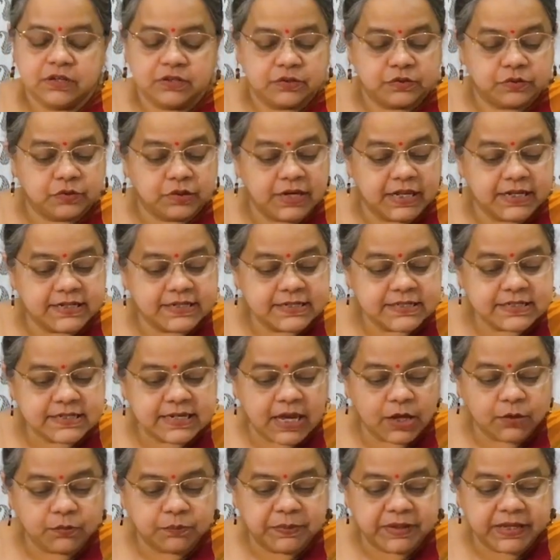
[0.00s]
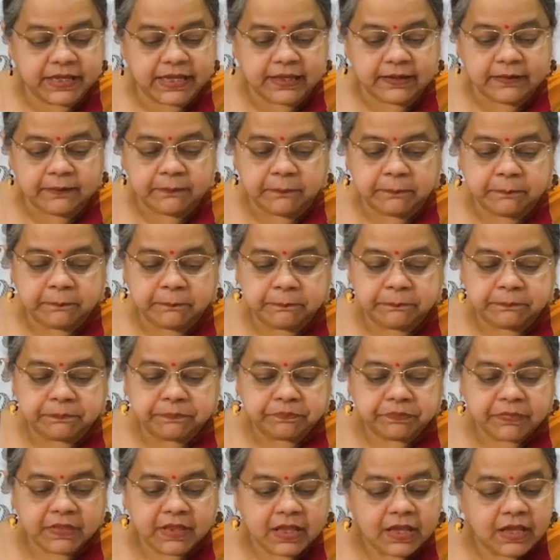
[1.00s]
So let us now begin.
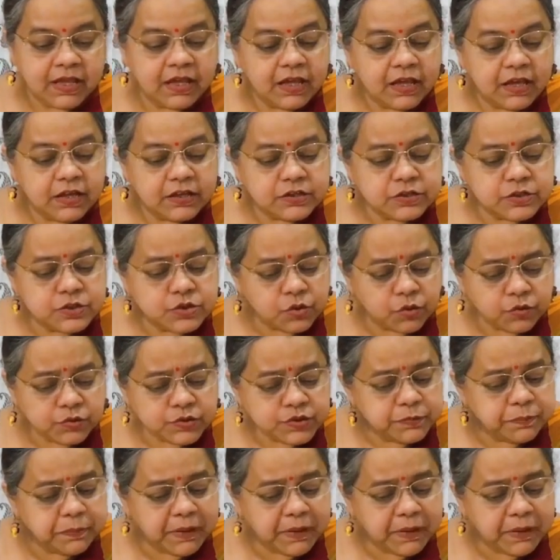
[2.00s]
Don't